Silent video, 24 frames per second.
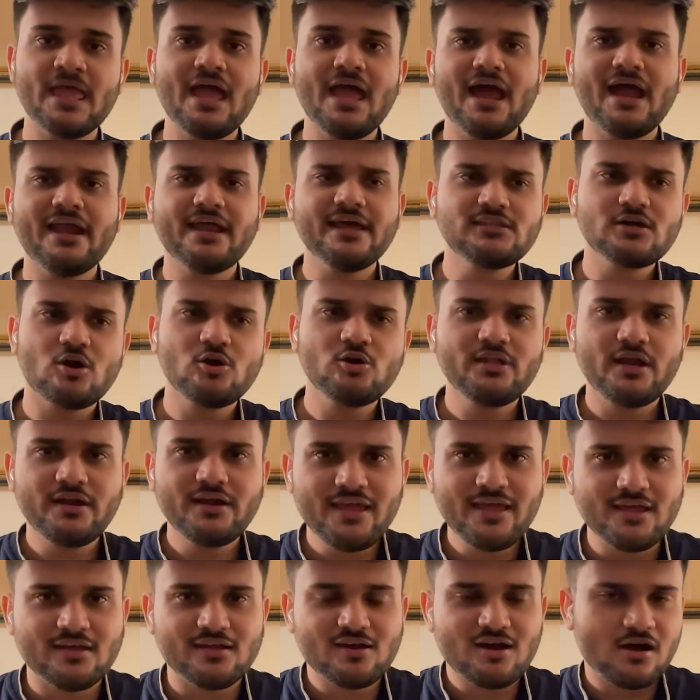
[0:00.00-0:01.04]
And I thought that,
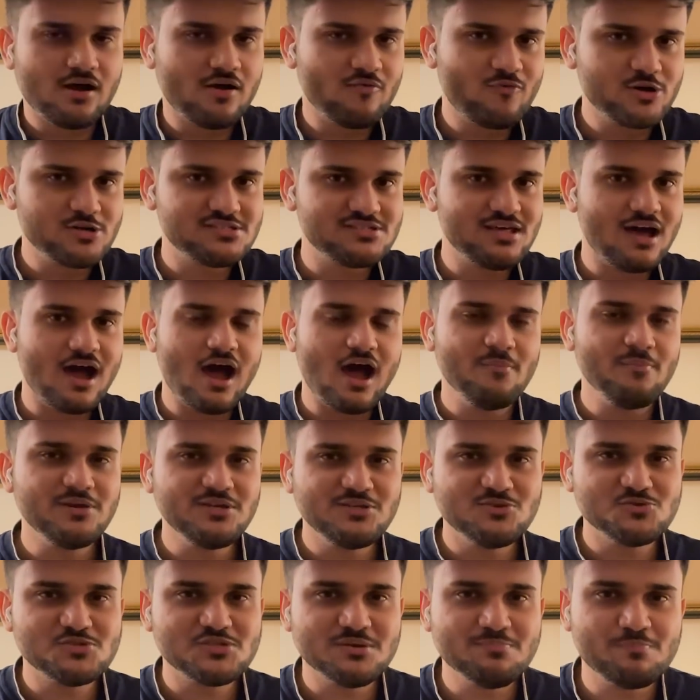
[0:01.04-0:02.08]
hey, what's the harm in
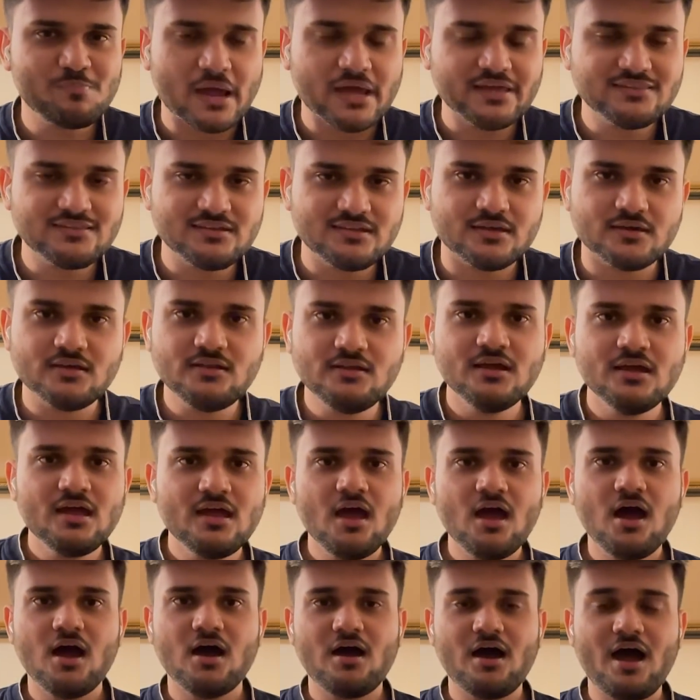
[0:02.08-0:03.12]
using Python here?
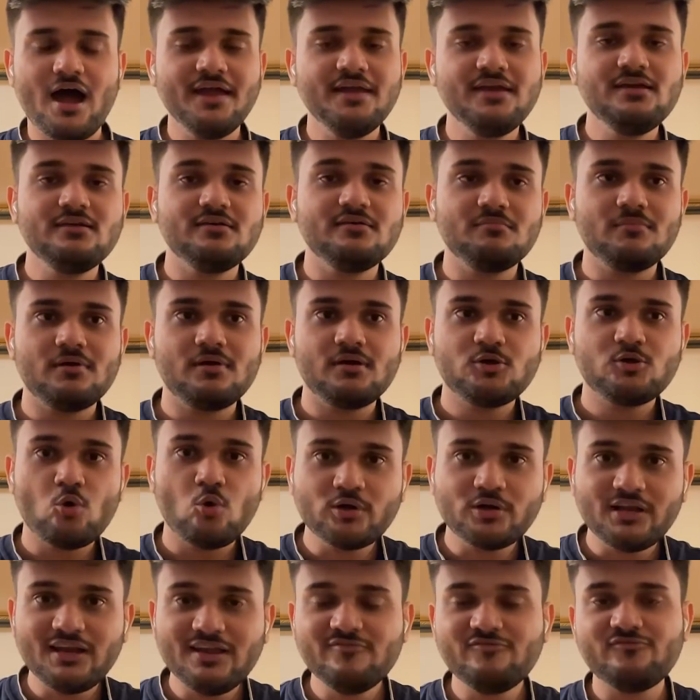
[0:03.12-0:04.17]
I
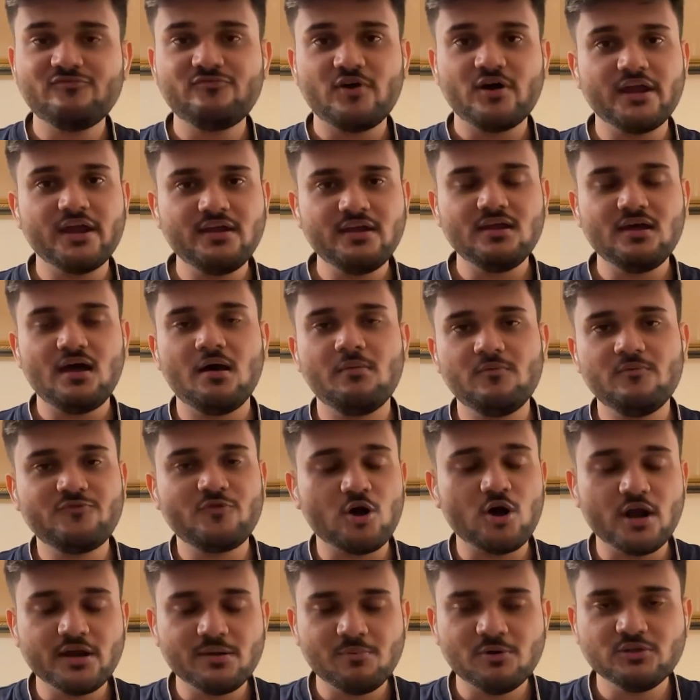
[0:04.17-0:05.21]
totally forgot
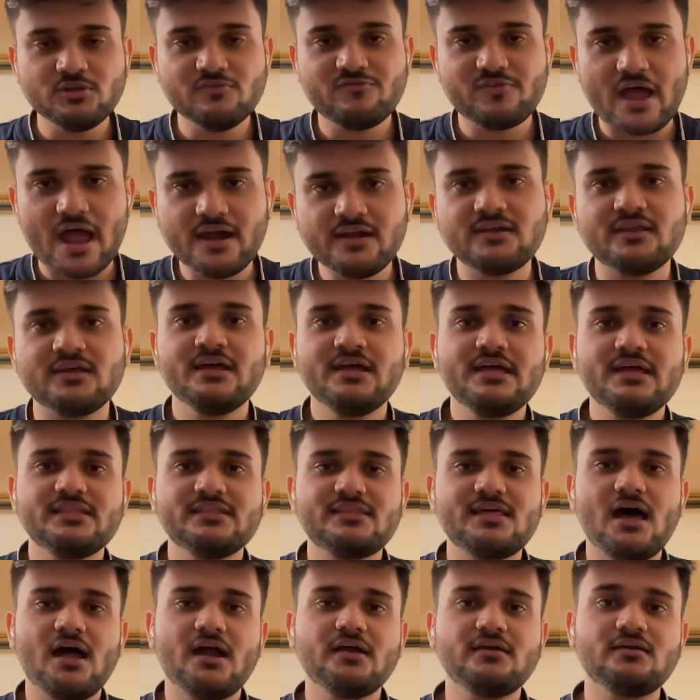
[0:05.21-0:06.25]
about the fact
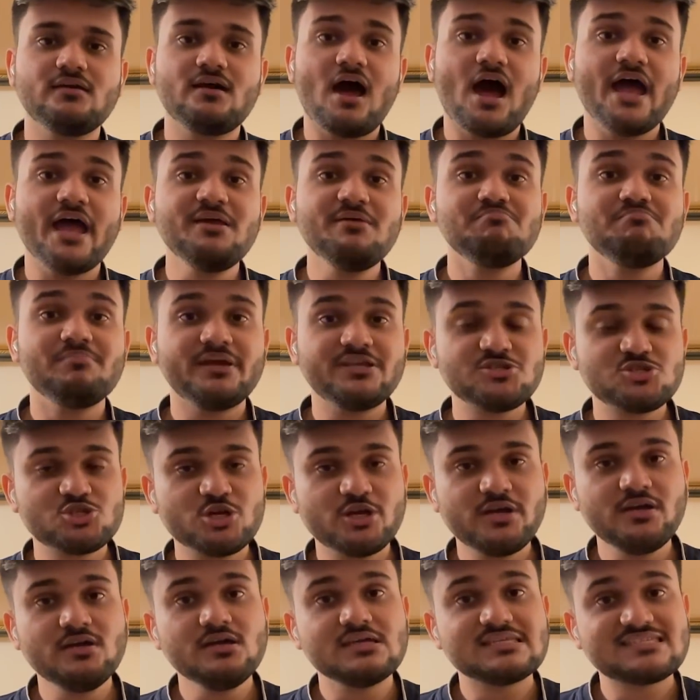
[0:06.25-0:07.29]
that I
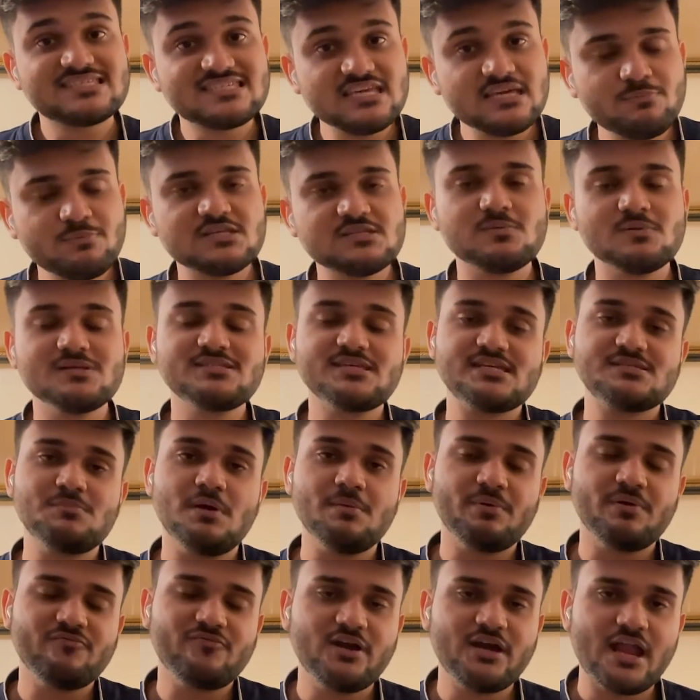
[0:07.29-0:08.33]
mentioned C++ as my
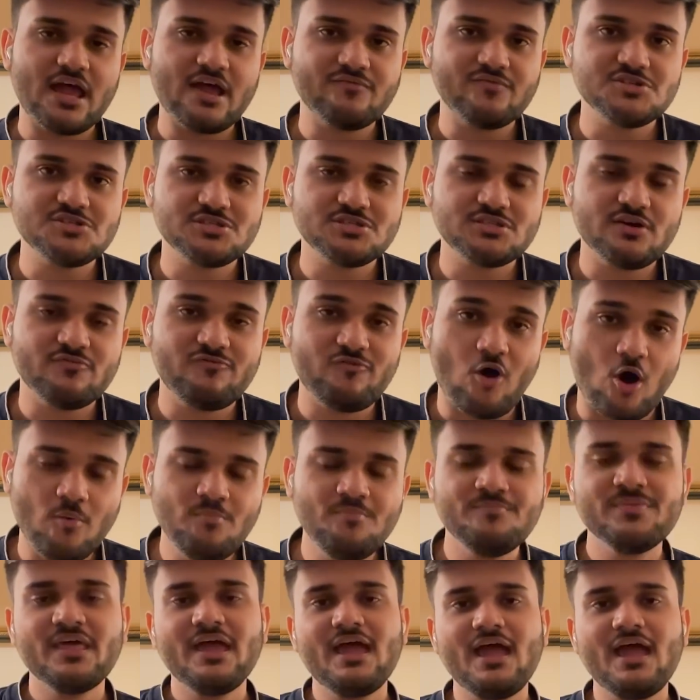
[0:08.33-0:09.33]
preferred language in the form.